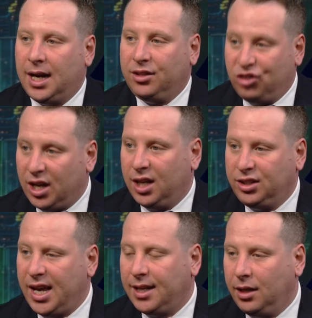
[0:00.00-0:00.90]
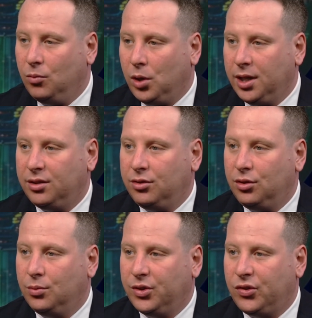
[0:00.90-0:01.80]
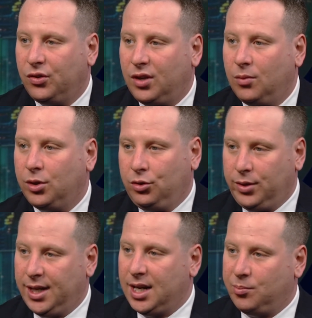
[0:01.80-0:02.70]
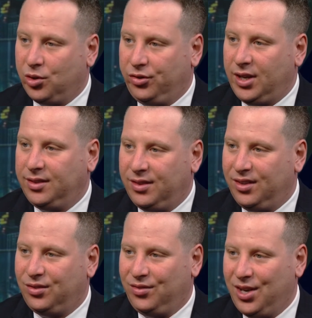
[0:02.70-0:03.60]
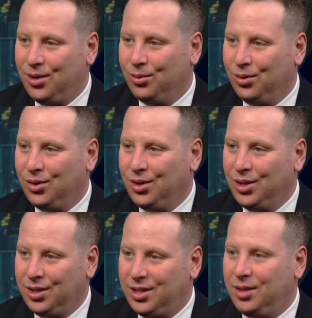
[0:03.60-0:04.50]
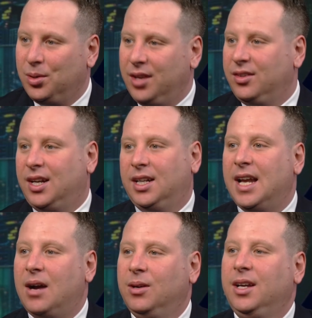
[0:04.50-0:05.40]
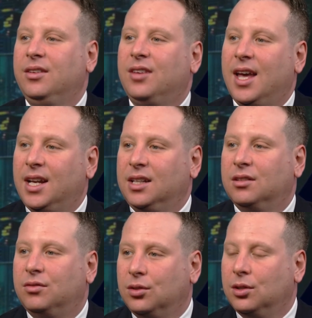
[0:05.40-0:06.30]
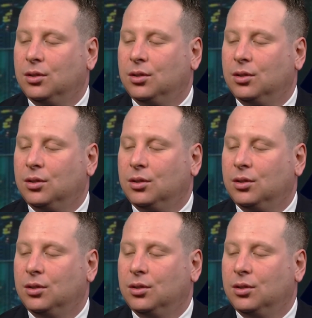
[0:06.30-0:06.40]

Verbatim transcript: John Kelly wanted to do, was to say, well, you cannot present this view to the president. Now he is getting the full